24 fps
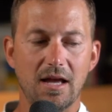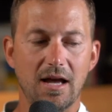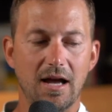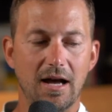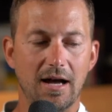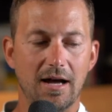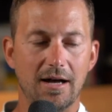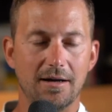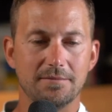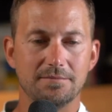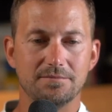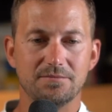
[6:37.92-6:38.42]

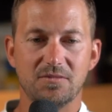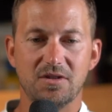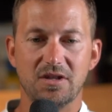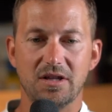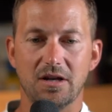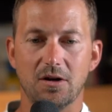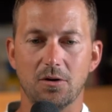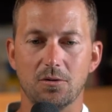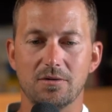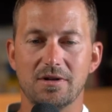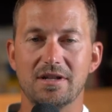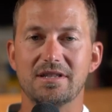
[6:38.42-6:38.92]

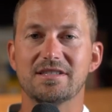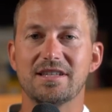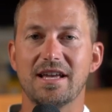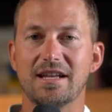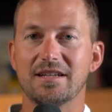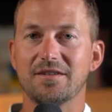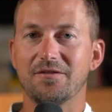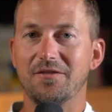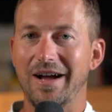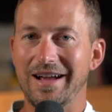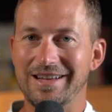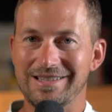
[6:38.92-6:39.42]

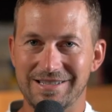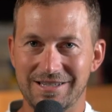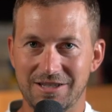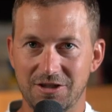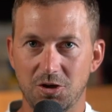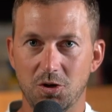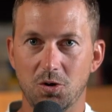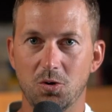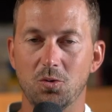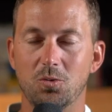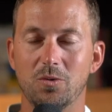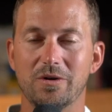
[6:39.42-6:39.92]
incentivizing
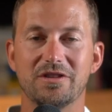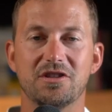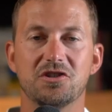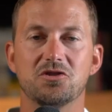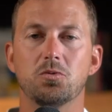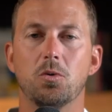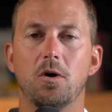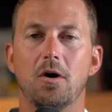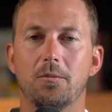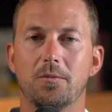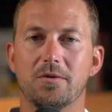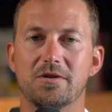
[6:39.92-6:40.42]
you with the
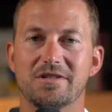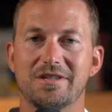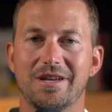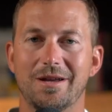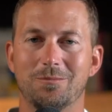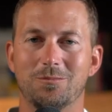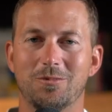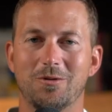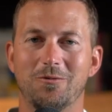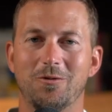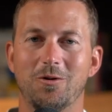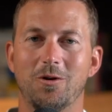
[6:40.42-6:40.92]

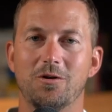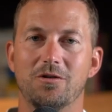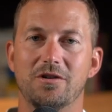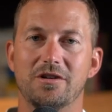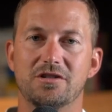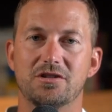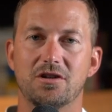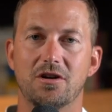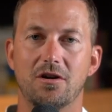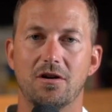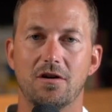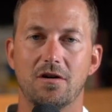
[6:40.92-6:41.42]
12% preferred
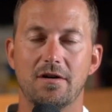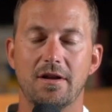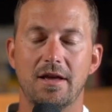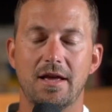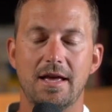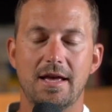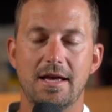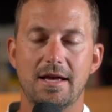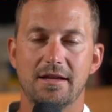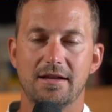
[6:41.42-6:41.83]
return,